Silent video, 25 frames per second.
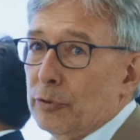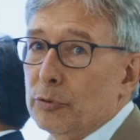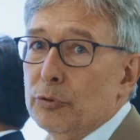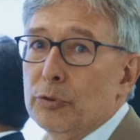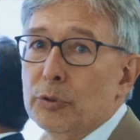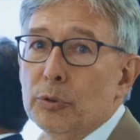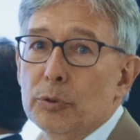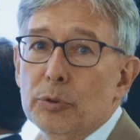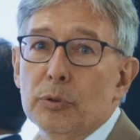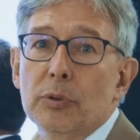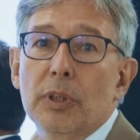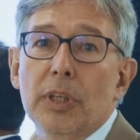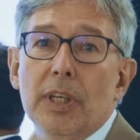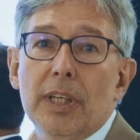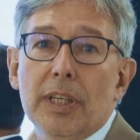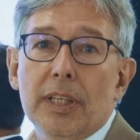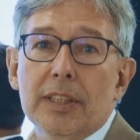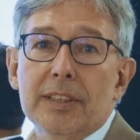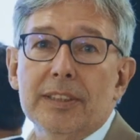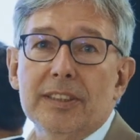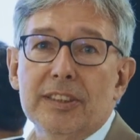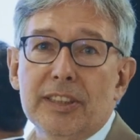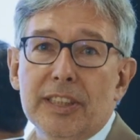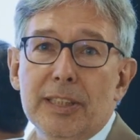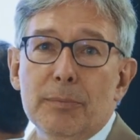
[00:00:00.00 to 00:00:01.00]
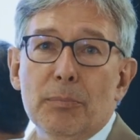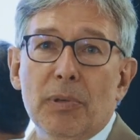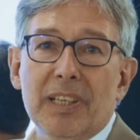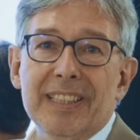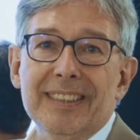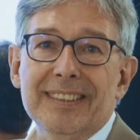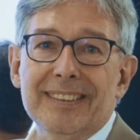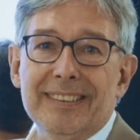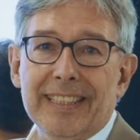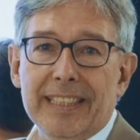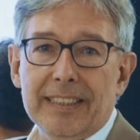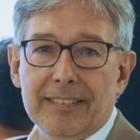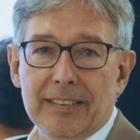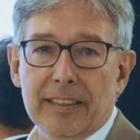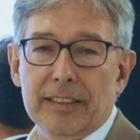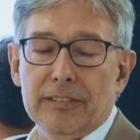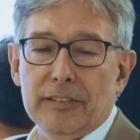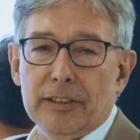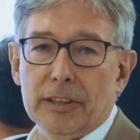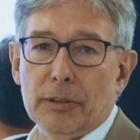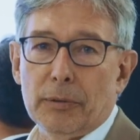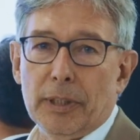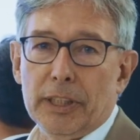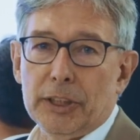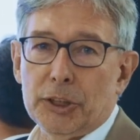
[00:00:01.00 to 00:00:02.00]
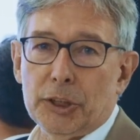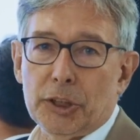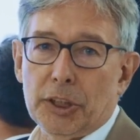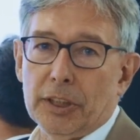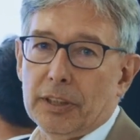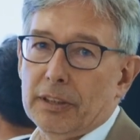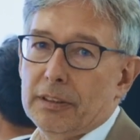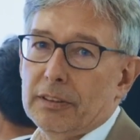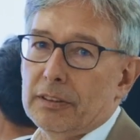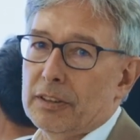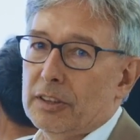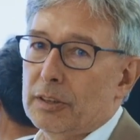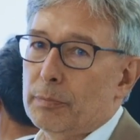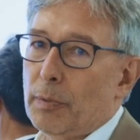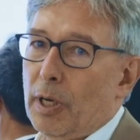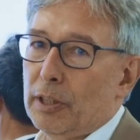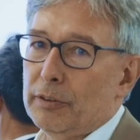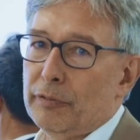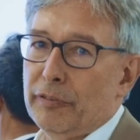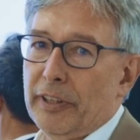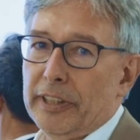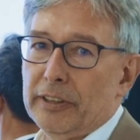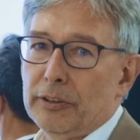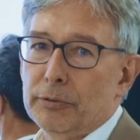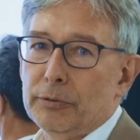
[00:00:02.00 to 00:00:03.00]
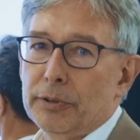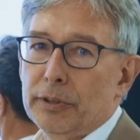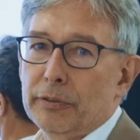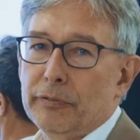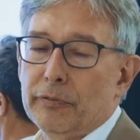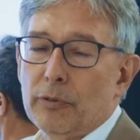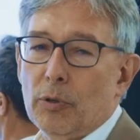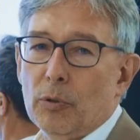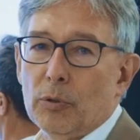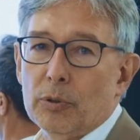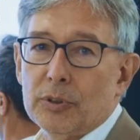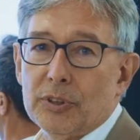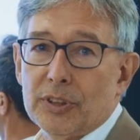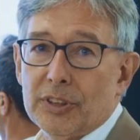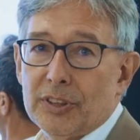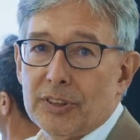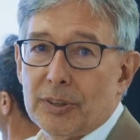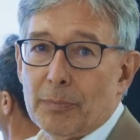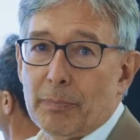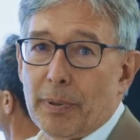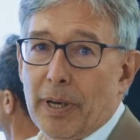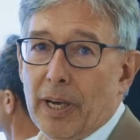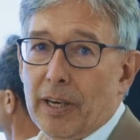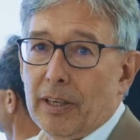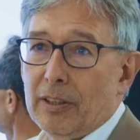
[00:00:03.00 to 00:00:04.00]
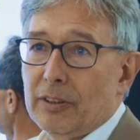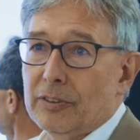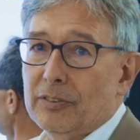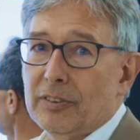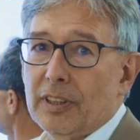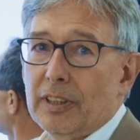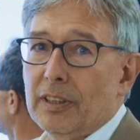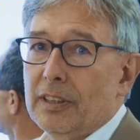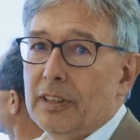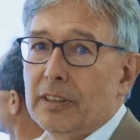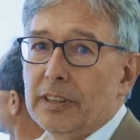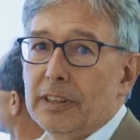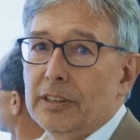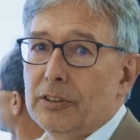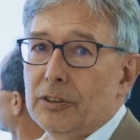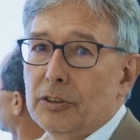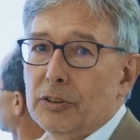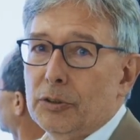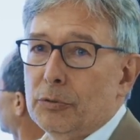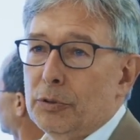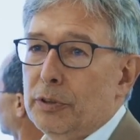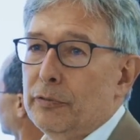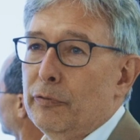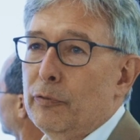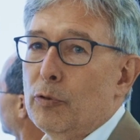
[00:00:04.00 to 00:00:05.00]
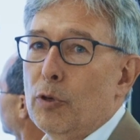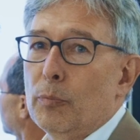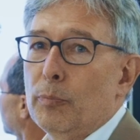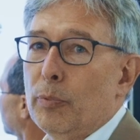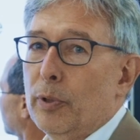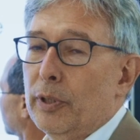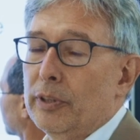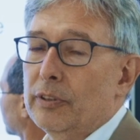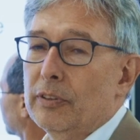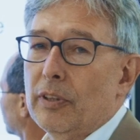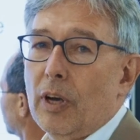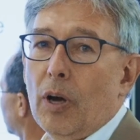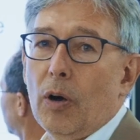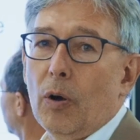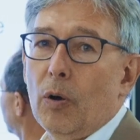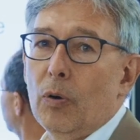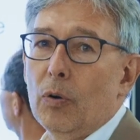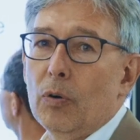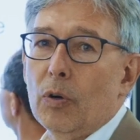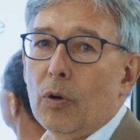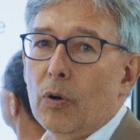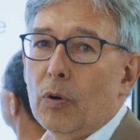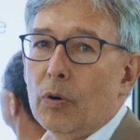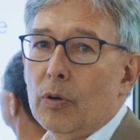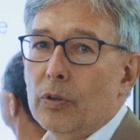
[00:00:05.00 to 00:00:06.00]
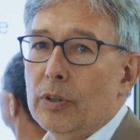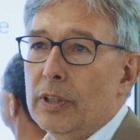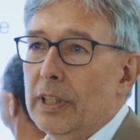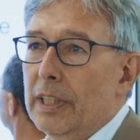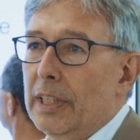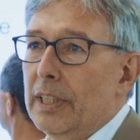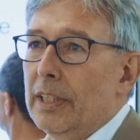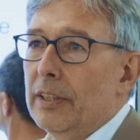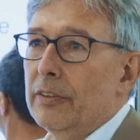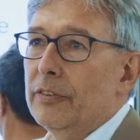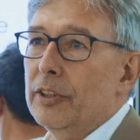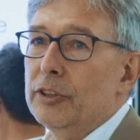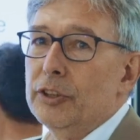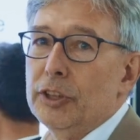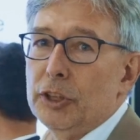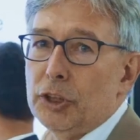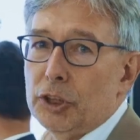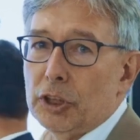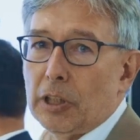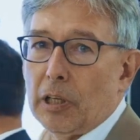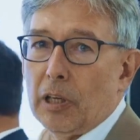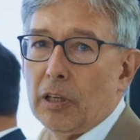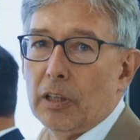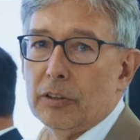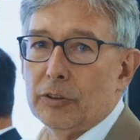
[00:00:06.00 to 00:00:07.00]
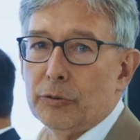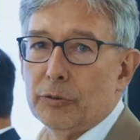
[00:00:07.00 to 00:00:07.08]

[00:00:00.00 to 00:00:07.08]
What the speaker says: to do seamless data integration. Smart Factory, of course, is about Industry 4.0 or the digital